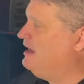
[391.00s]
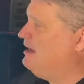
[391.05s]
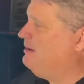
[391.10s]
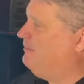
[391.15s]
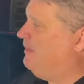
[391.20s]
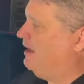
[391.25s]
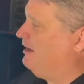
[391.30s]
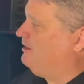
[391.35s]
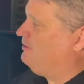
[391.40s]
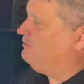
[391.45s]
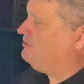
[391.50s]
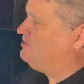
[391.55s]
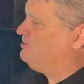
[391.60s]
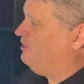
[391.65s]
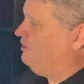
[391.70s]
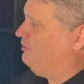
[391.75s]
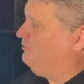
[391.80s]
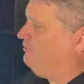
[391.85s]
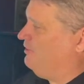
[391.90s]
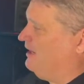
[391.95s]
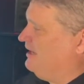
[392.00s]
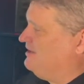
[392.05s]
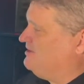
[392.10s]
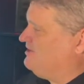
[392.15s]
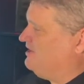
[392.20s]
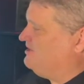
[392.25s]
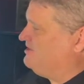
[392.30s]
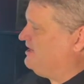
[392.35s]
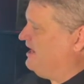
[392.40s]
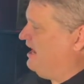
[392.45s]
My little children, he
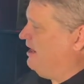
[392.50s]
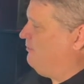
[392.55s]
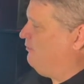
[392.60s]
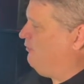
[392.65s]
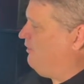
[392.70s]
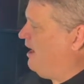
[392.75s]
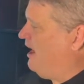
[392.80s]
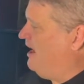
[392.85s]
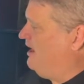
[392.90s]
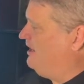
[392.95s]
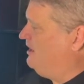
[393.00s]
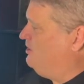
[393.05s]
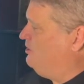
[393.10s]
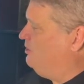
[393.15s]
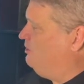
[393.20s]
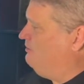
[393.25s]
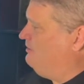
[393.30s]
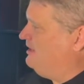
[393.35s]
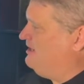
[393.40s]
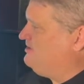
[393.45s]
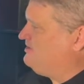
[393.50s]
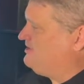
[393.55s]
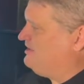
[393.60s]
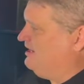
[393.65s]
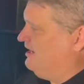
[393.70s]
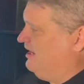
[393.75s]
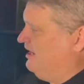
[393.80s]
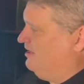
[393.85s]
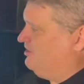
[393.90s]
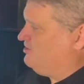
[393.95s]
says, I am writing you these
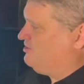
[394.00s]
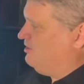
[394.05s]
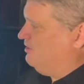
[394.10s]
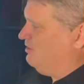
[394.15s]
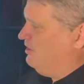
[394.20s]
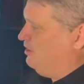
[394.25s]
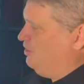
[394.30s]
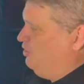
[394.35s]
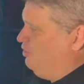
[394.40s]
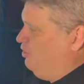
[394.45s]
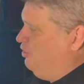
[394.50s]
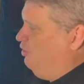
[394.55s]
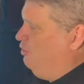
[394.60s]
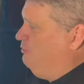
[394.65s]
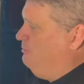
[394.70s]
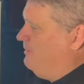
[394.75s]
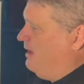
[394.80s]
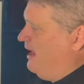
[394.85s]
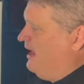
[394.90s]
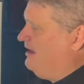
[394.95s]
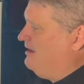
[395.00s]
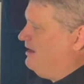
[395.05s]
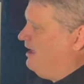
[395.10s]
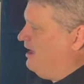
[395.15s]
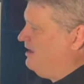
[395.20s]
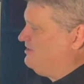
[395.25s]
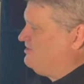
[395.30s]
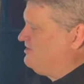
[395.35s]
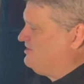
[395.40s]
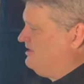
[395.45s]
things so that you may
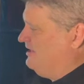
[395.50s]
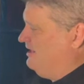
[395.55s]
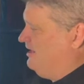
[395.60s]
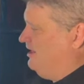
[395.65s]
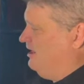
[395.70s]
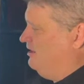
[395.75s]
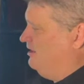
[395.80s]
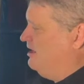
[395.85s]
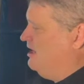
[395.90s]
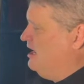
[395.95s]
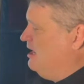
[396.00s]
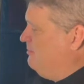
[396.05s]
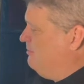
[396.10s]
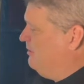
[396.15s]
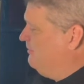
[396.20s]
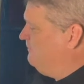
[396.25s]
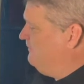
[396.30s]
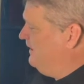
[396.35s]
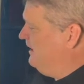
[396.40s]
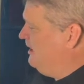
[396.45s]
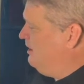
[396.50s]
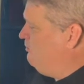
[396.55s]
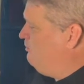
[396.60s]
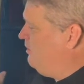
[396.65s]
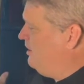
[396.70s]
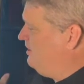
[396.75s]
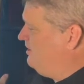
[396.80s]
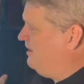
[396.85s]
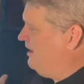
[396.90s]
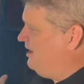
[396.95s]
not sin. But if
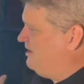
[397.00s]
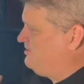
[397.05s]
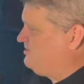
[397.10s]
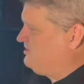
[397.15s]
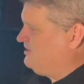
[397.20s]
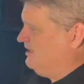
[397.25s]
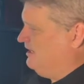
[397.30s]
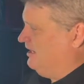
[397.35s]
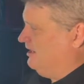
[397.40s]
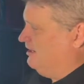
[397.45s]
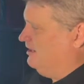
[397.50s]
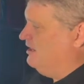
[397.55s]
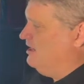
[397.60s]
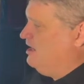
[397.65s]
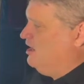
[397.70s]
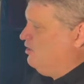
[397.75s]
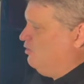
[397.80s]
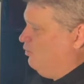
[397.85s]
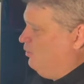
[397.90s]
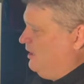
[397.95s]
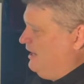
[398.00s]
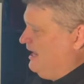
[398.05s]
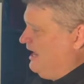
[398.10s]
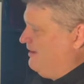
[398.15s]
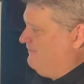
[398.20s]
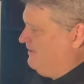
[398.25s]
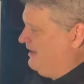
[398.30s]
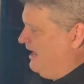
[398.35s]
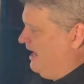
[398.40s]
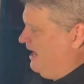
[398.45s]
anyone does sin, we
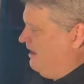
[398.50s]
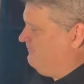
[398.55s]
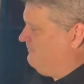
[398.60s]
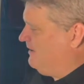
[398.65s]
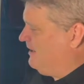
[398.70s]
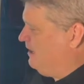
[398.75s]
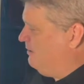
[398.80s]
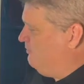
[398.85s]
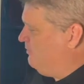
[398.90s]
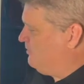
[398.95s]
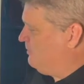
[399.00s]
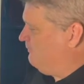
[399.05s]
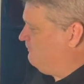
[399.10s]
have an advocate with the